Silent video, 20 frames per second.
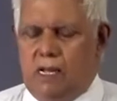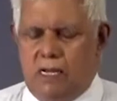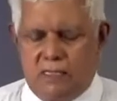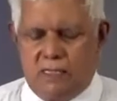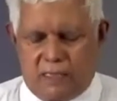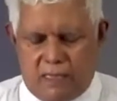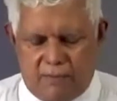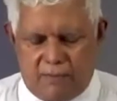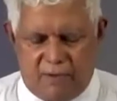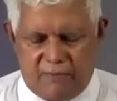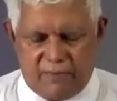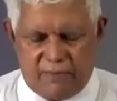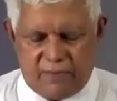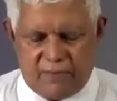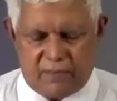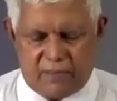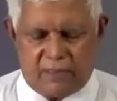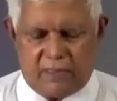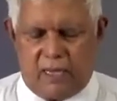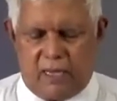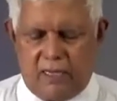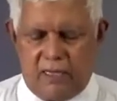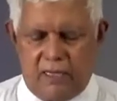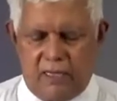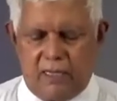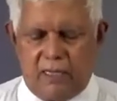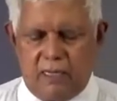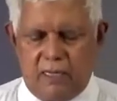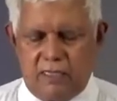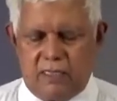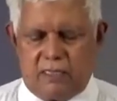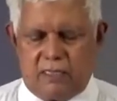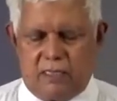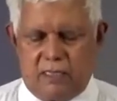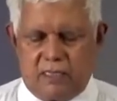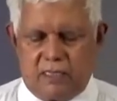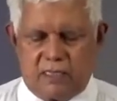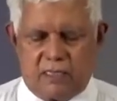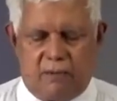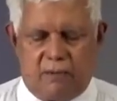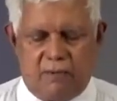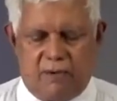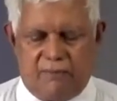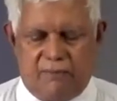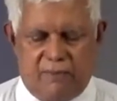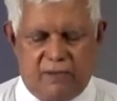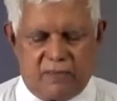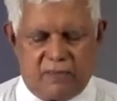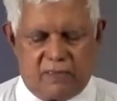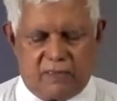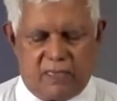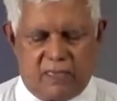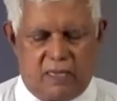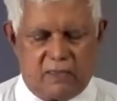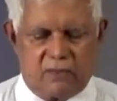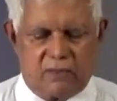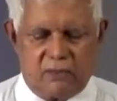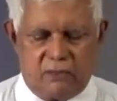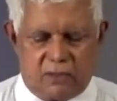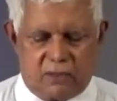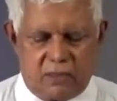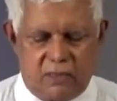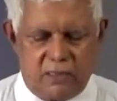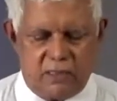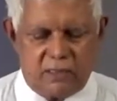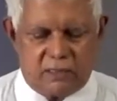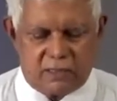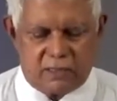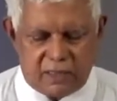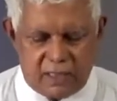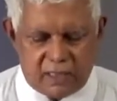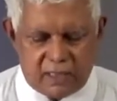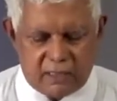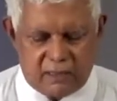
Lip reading: Some of us are legalistic, some of us are socialistic,